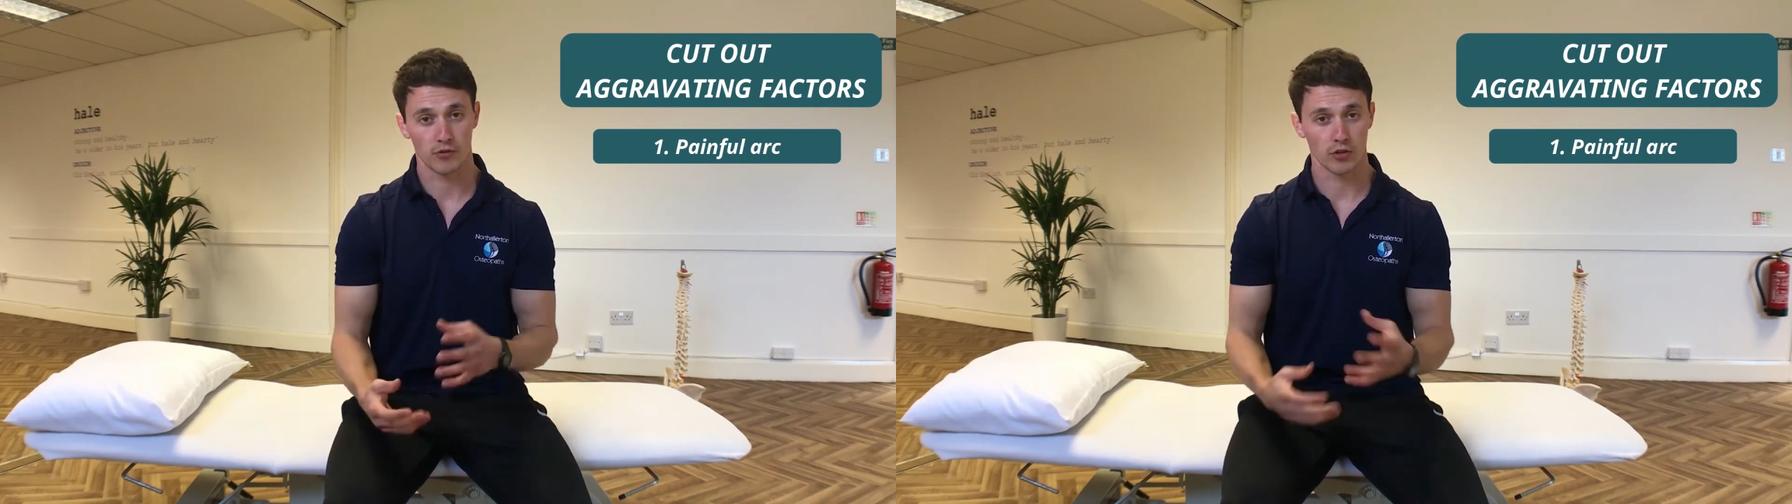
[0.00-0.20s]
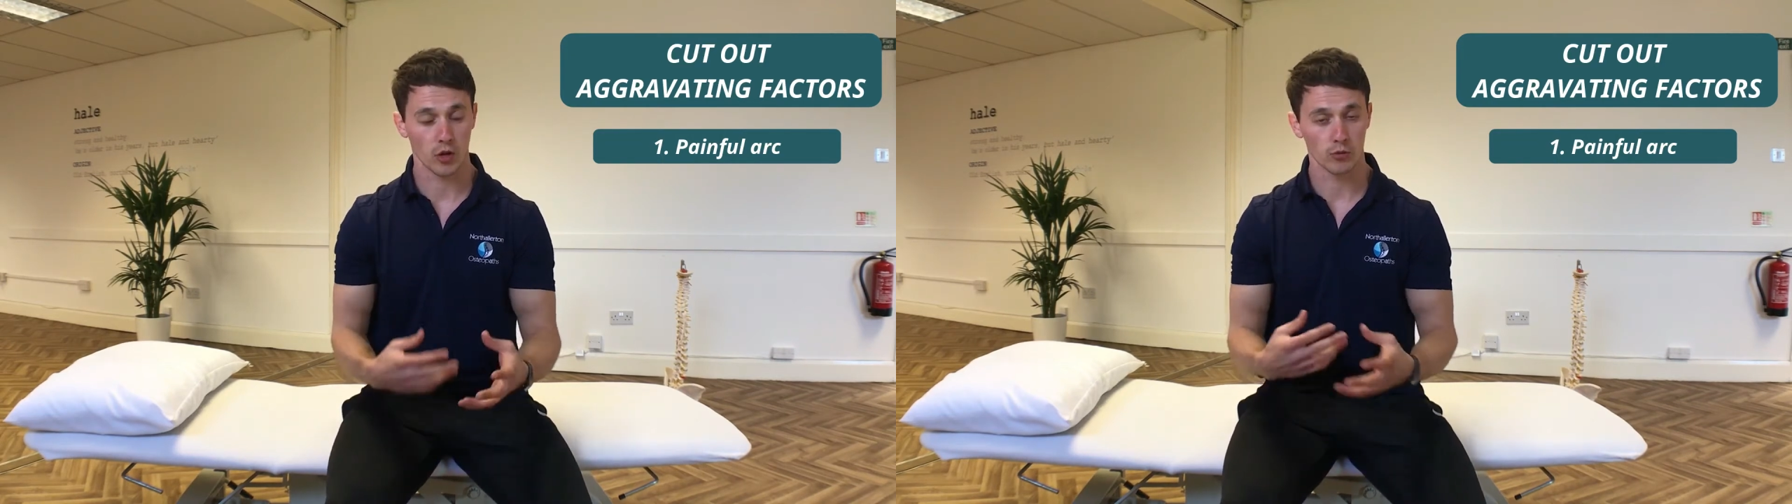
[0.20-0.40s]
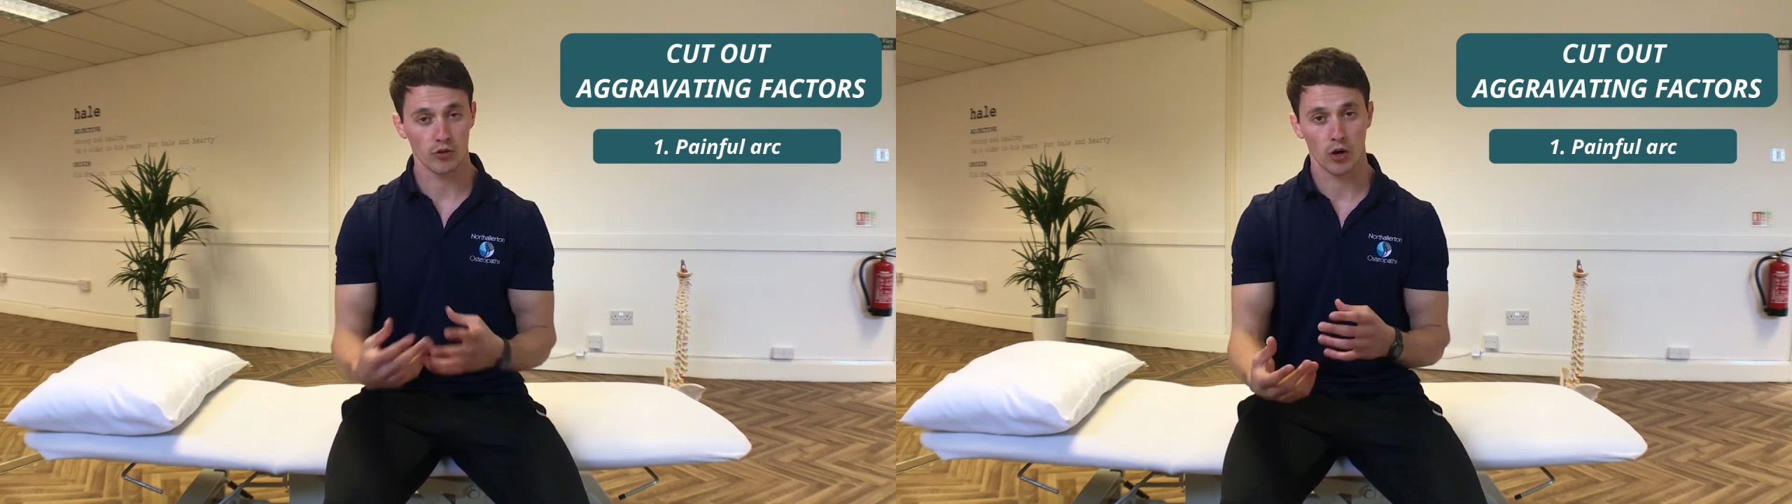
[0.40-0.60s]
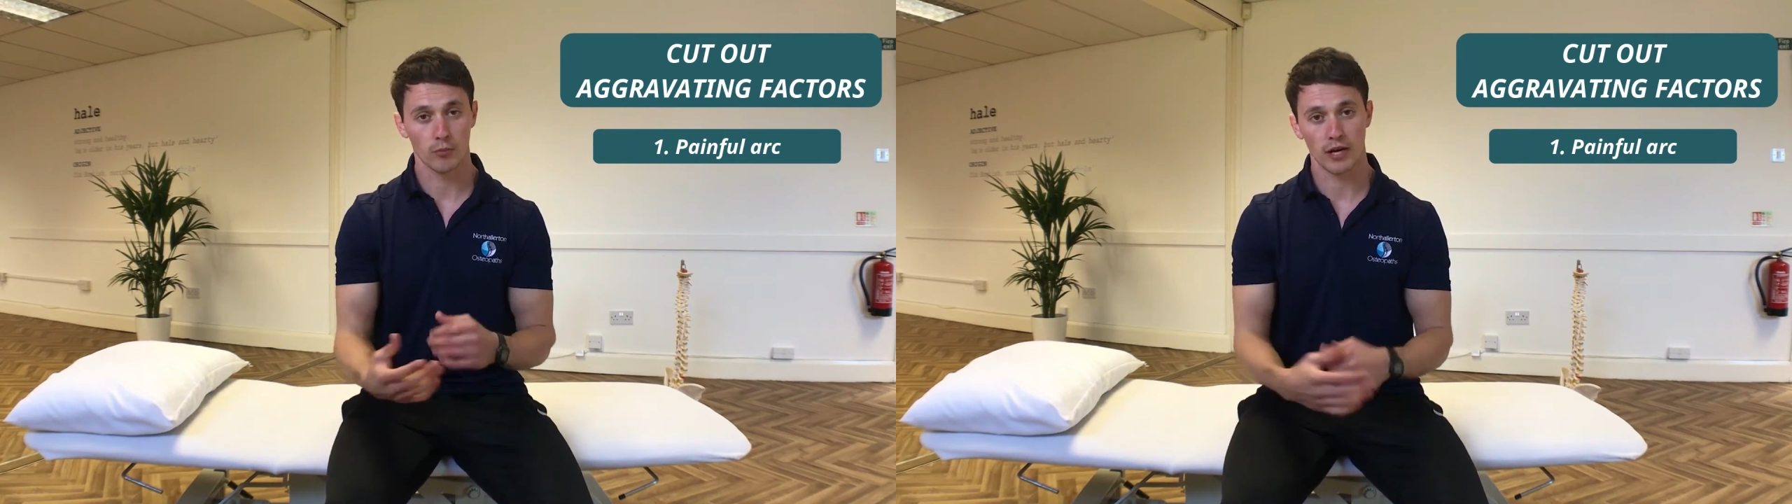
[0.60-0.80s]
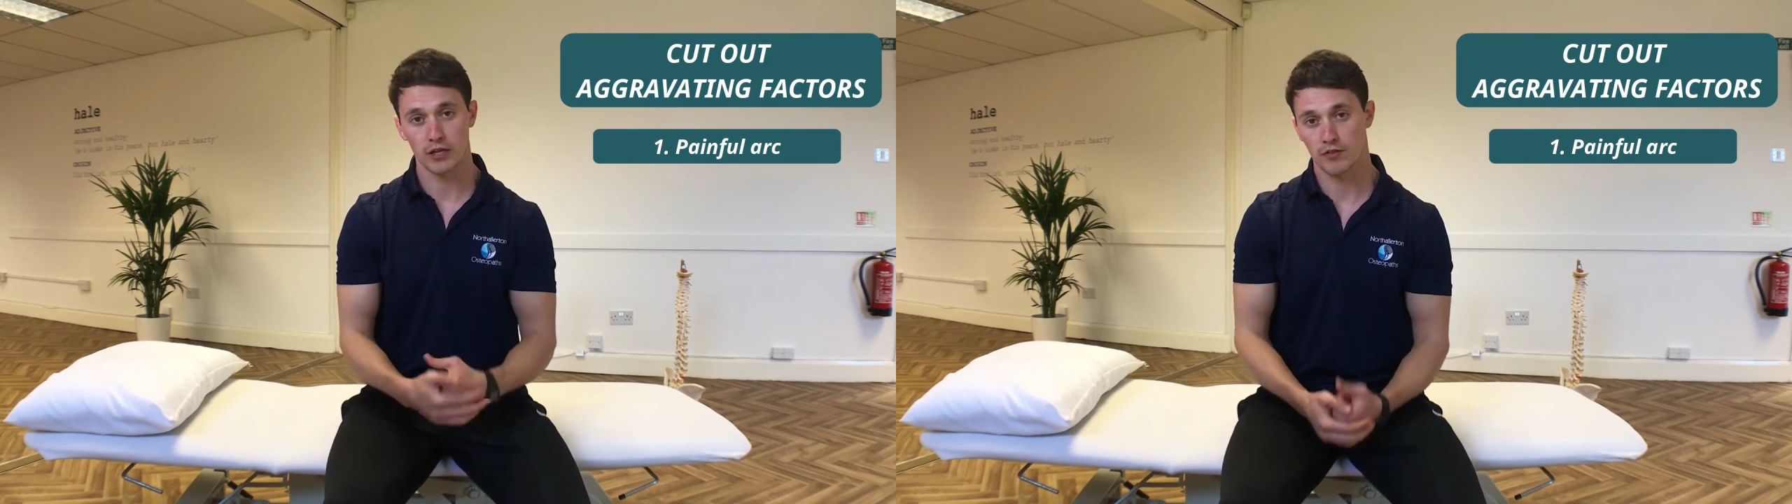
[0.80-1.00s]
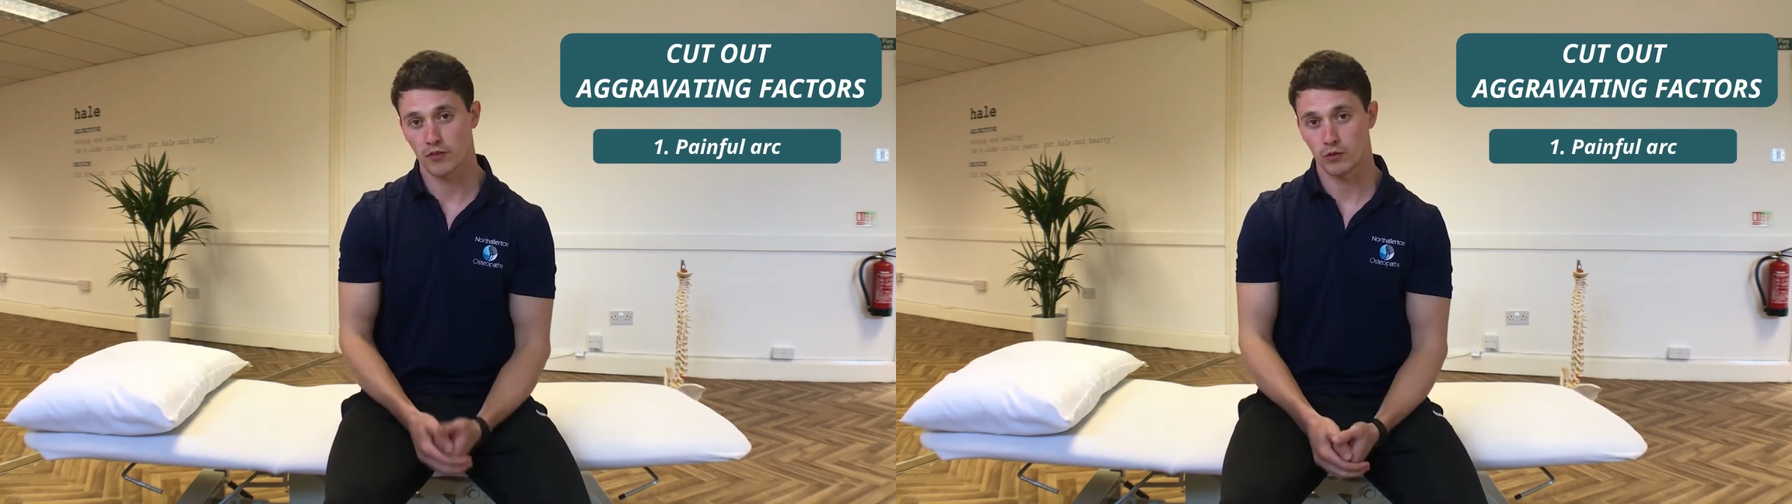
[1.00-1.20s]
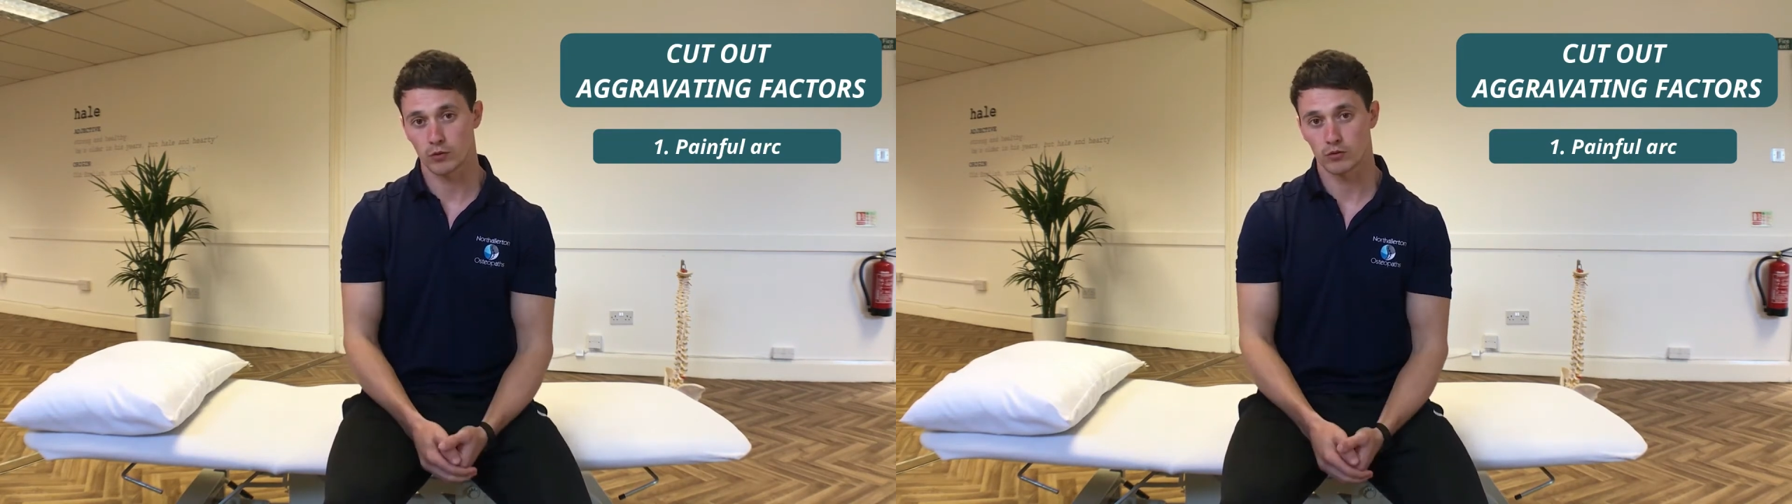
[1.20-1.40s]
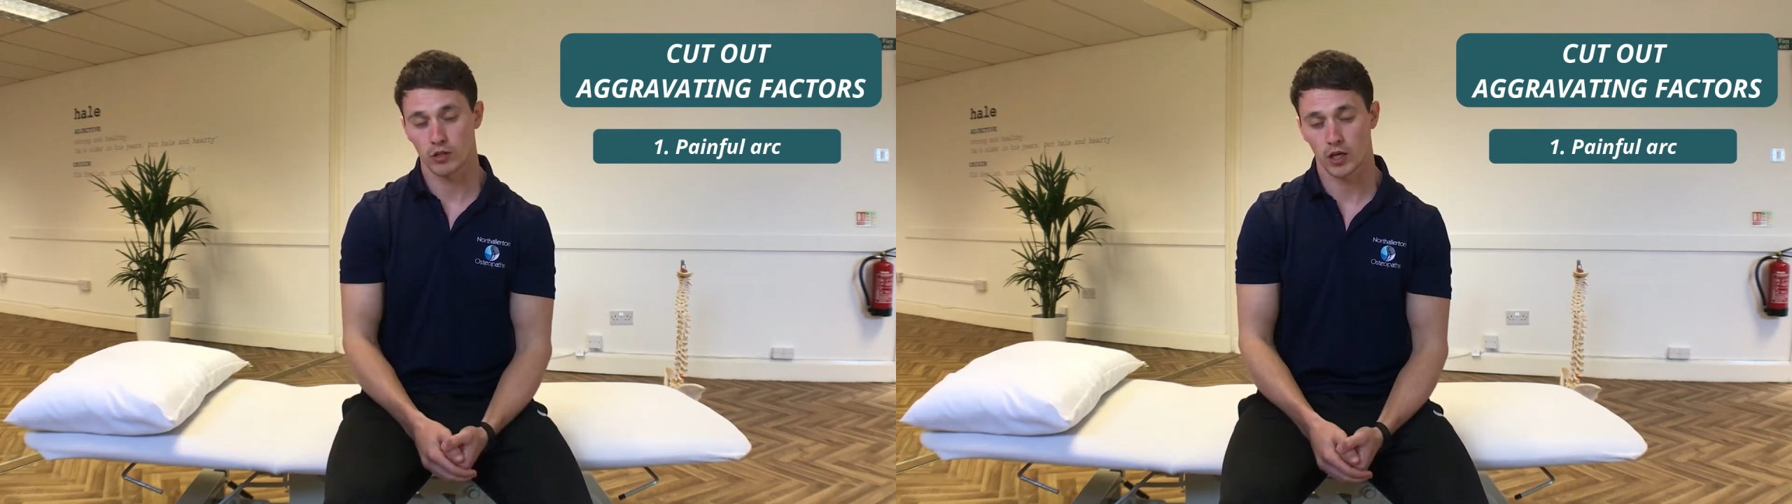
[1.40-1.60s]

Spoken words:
because they don't sort of break through